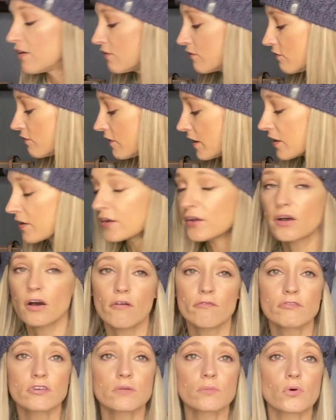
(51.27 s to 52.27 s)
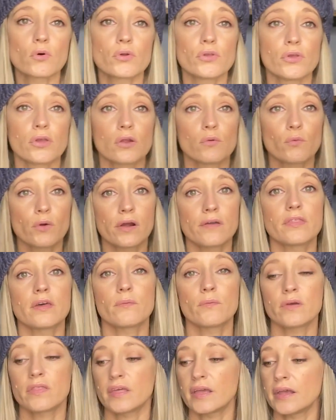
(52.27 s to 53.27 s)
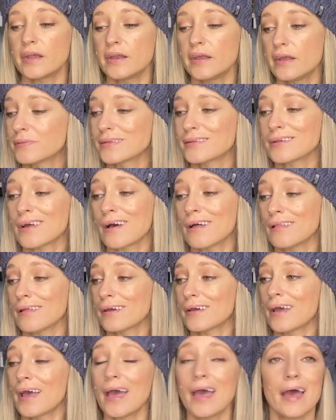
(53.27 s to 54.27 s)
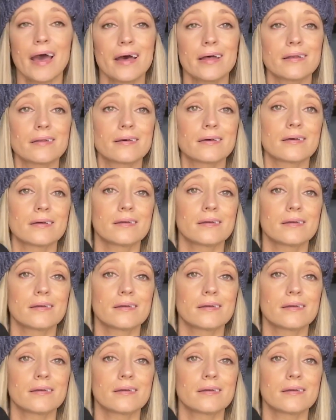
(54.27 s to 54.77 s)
Very comfortable. You can wear them with any style of hat.